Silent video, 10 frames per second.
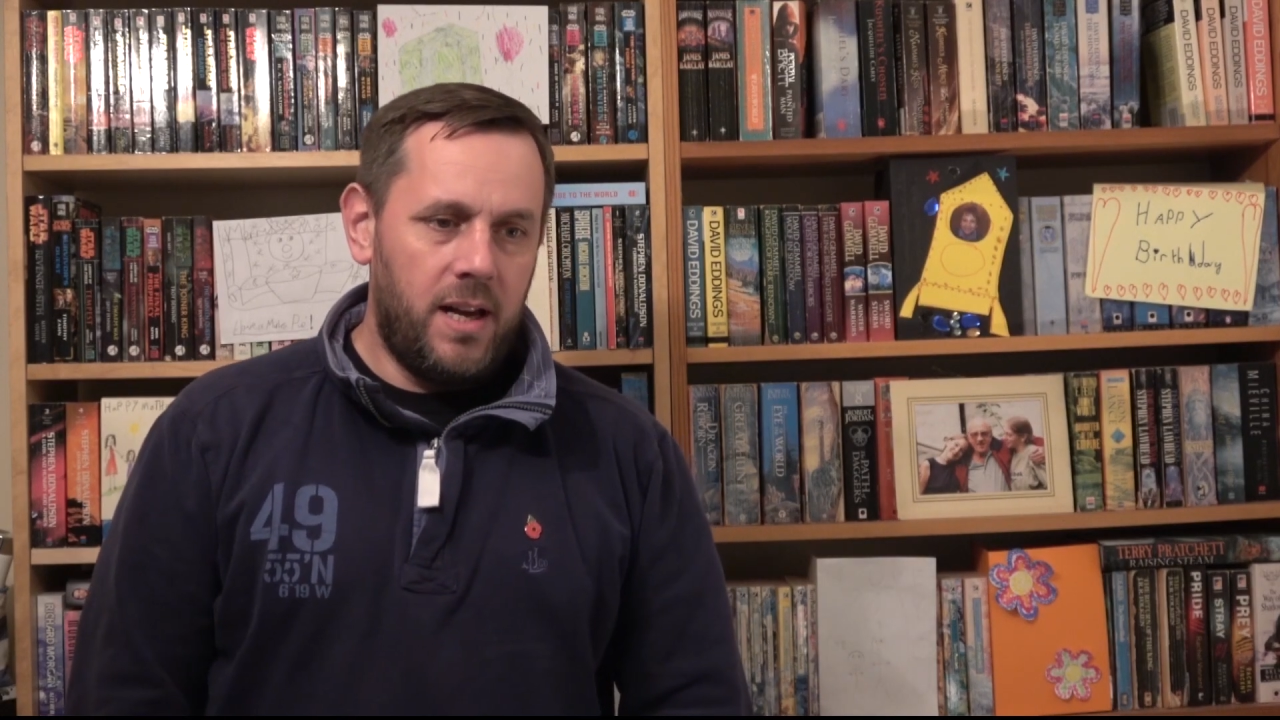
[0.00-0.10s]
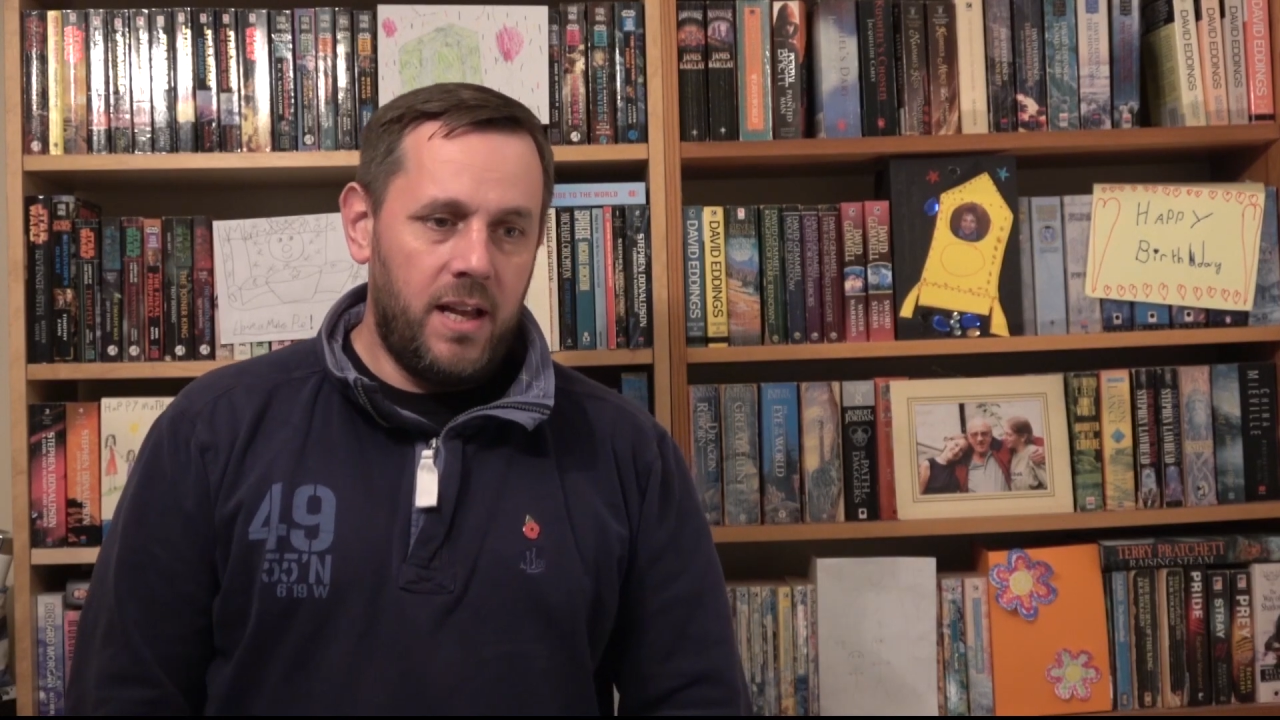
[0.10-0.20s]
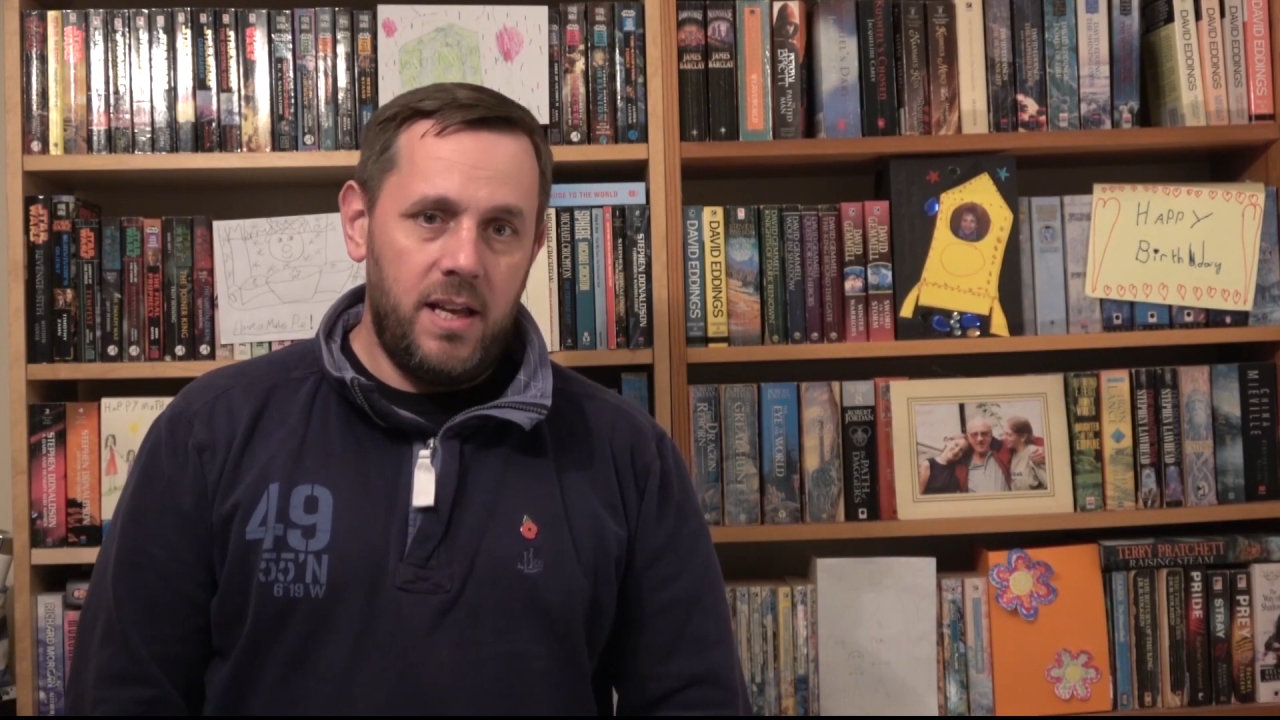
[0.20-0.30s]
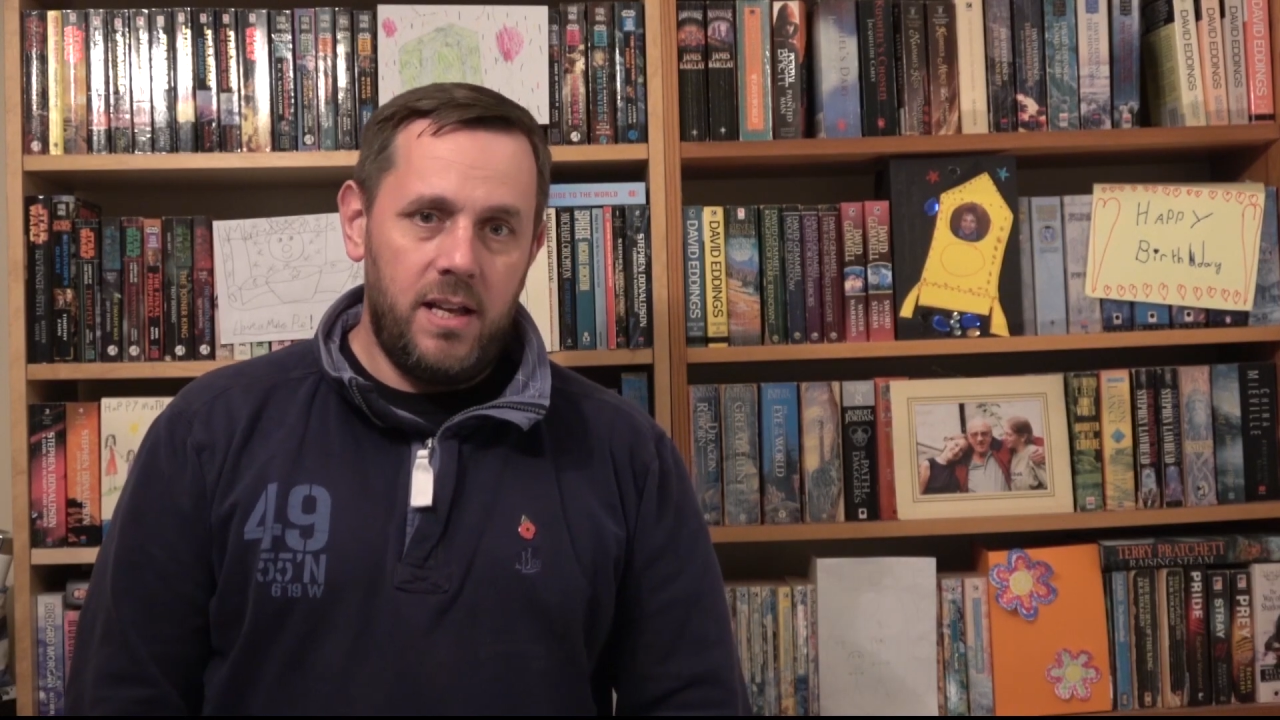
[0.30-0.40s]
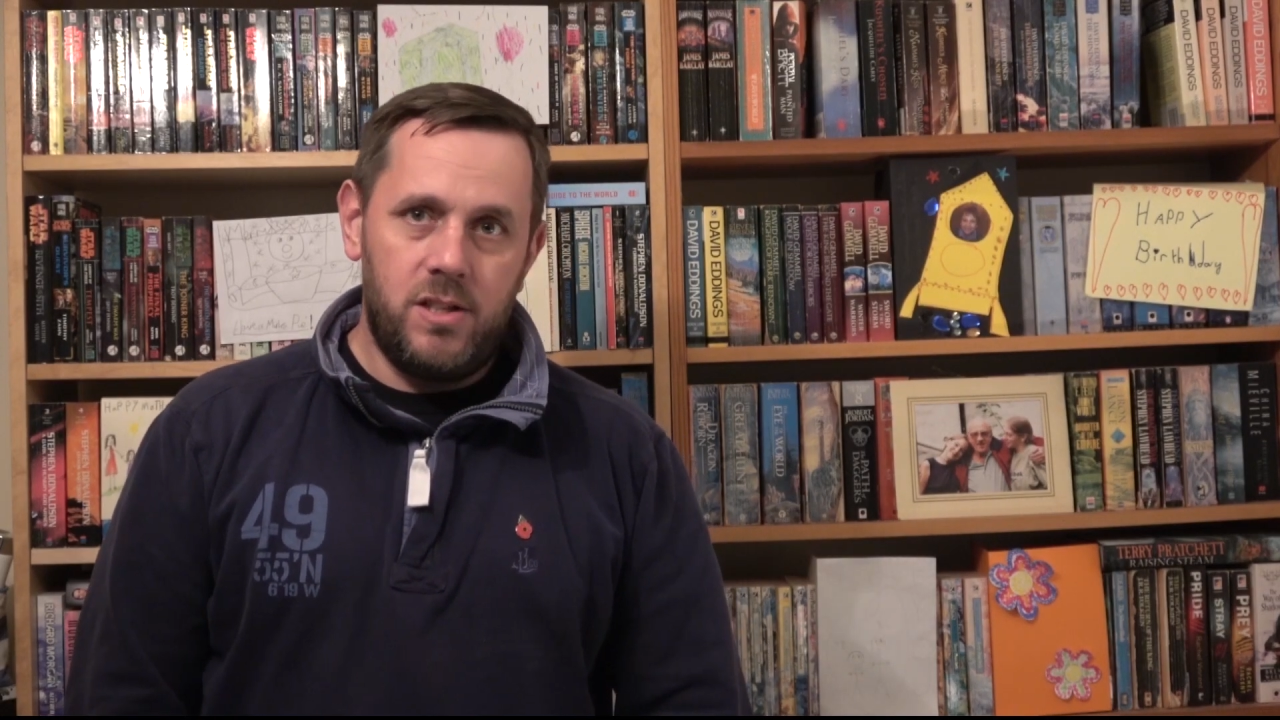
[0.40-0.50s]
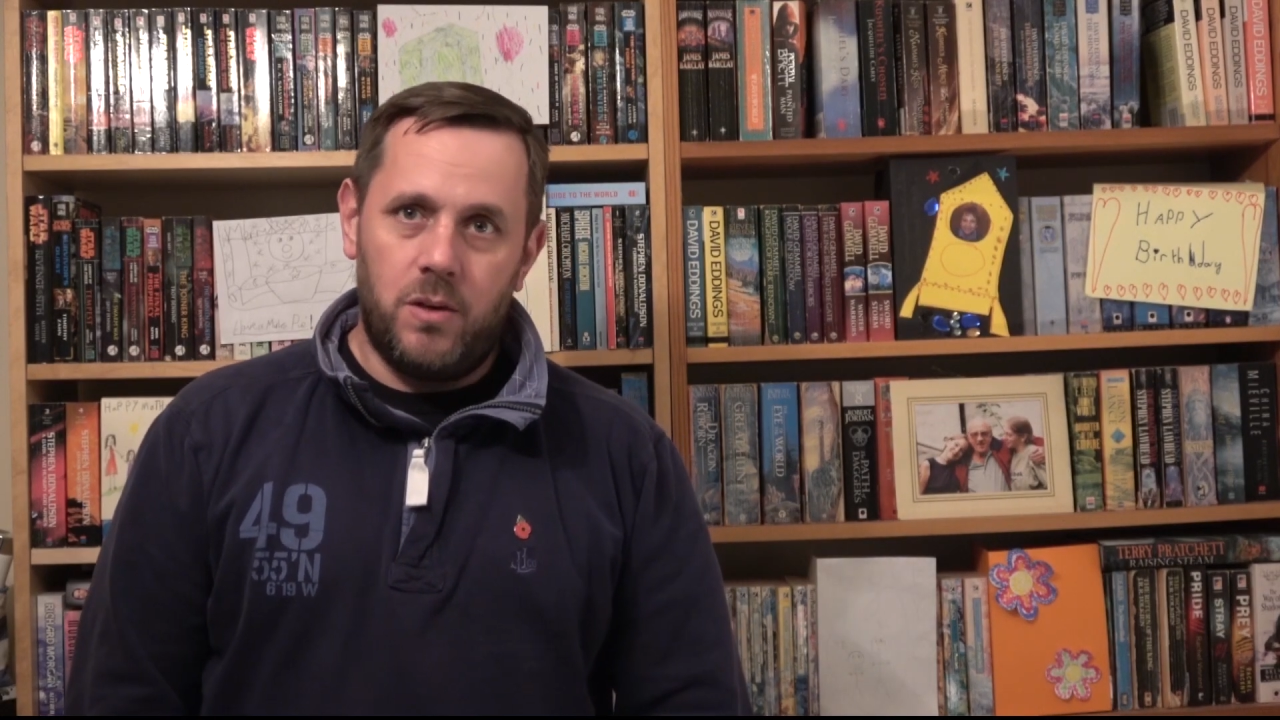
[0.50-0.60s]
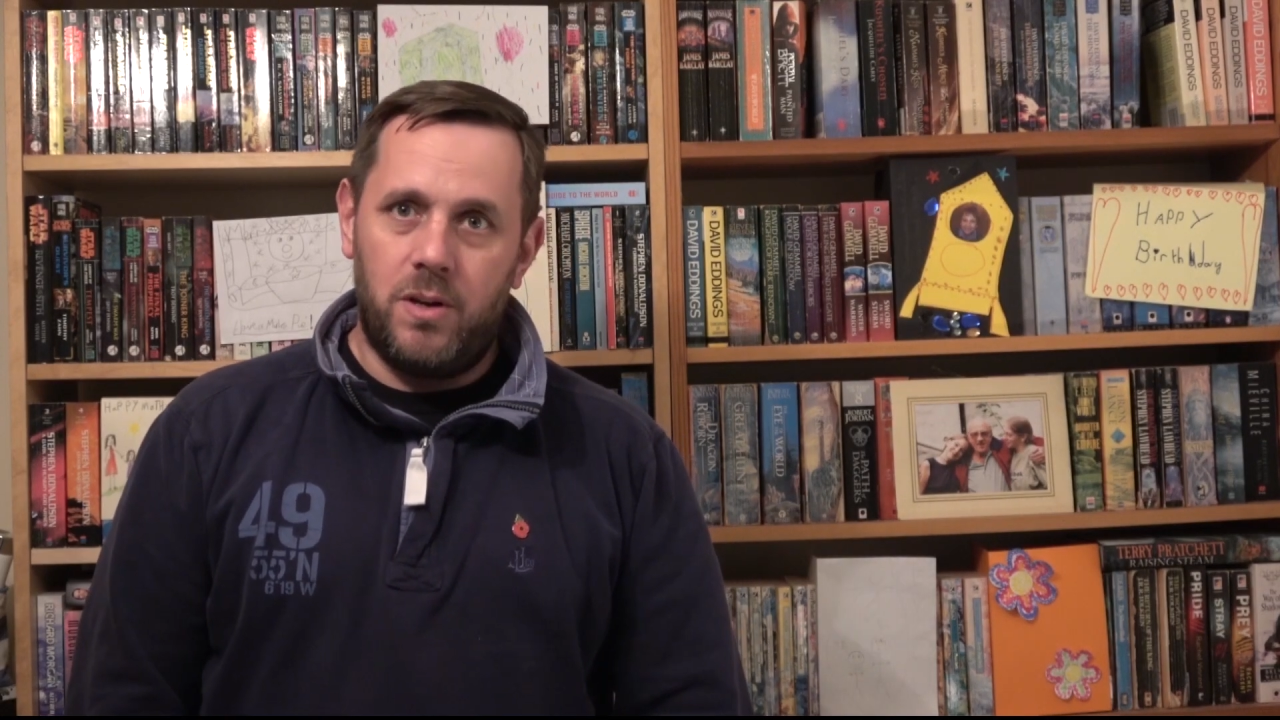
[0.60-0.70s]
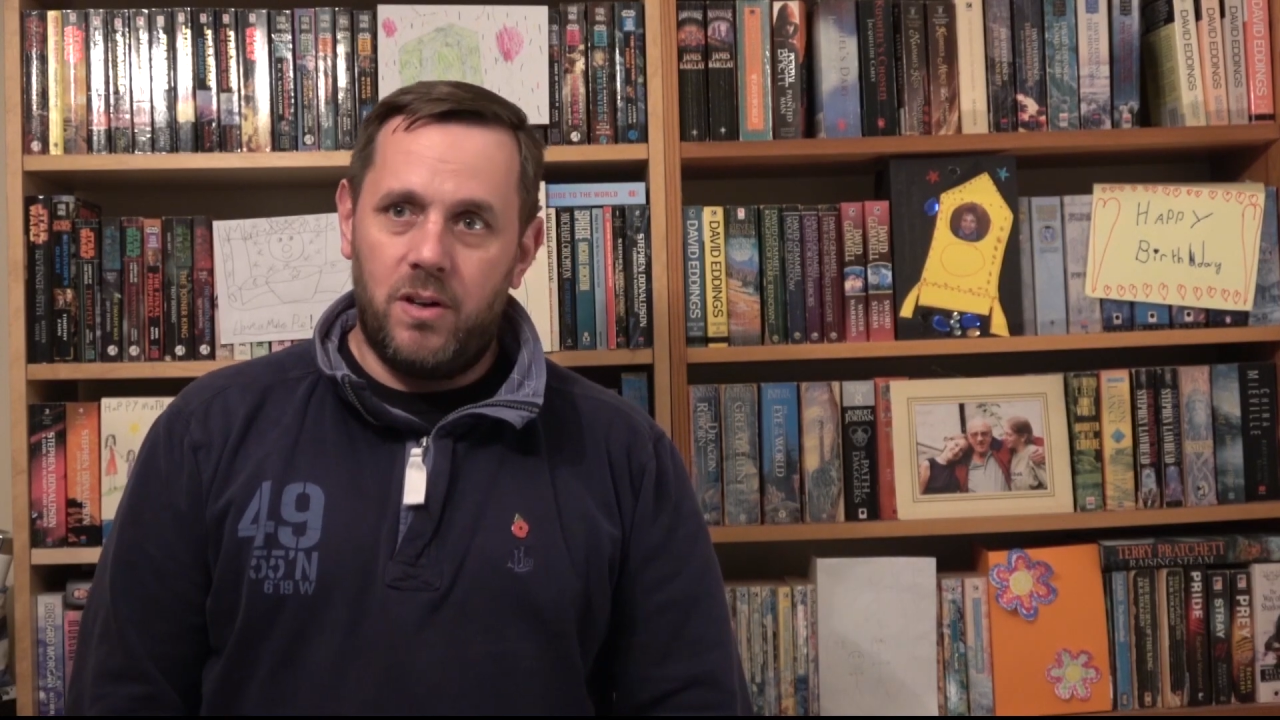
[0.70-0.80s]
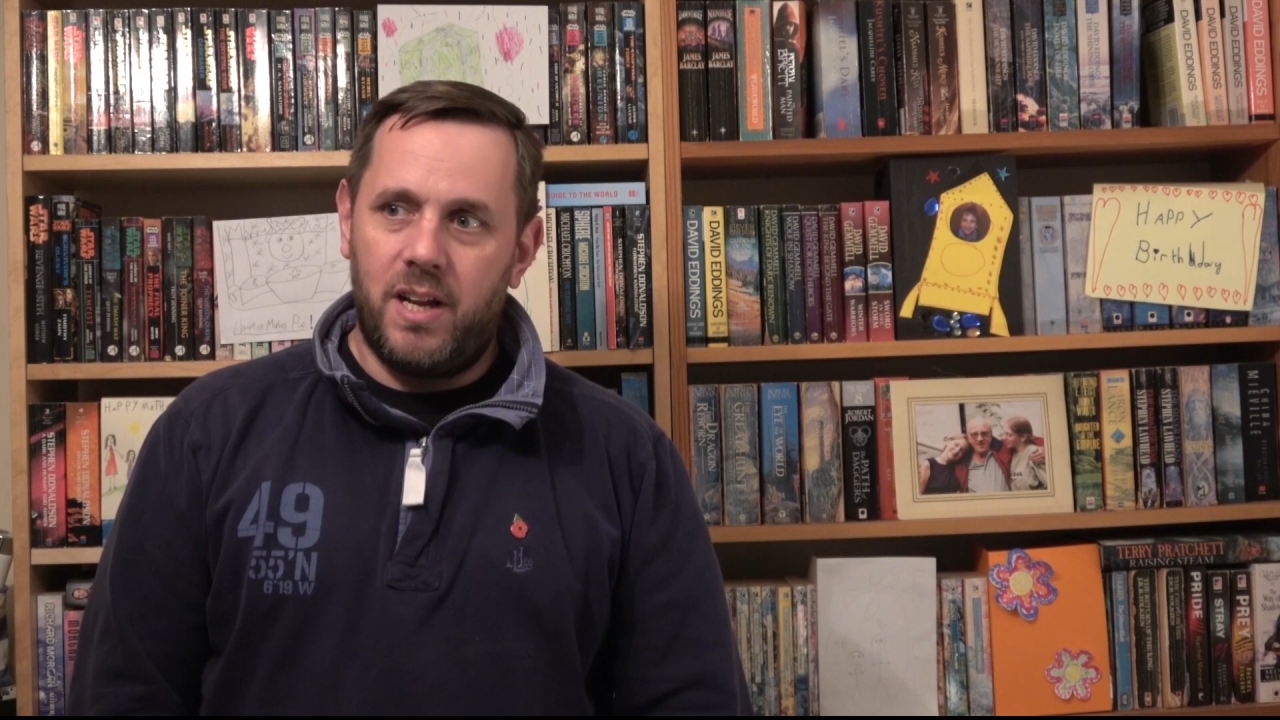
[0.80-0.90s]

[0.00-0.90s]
he took one